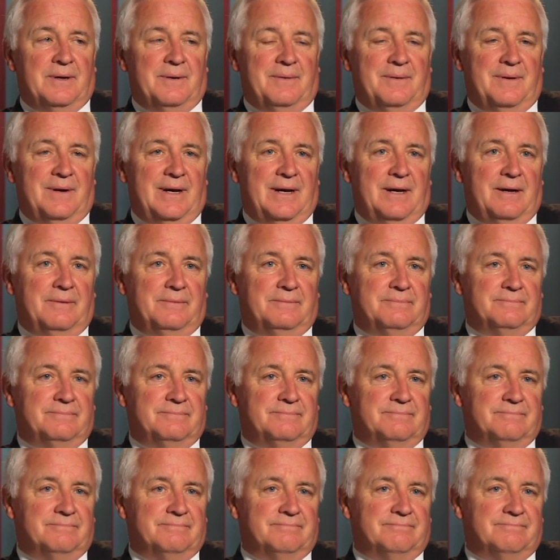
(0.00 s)
Well,
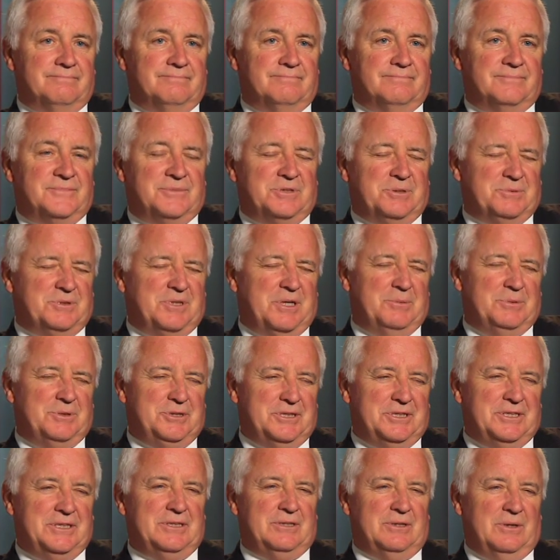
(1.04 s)
sometimes
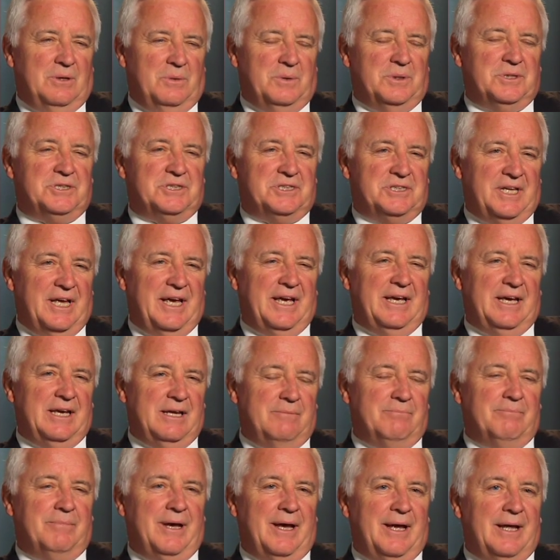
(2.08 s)
you didn't always stay
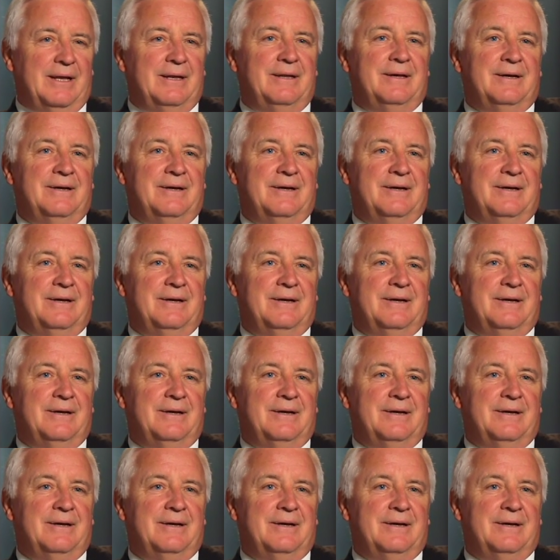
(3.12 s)
in bed.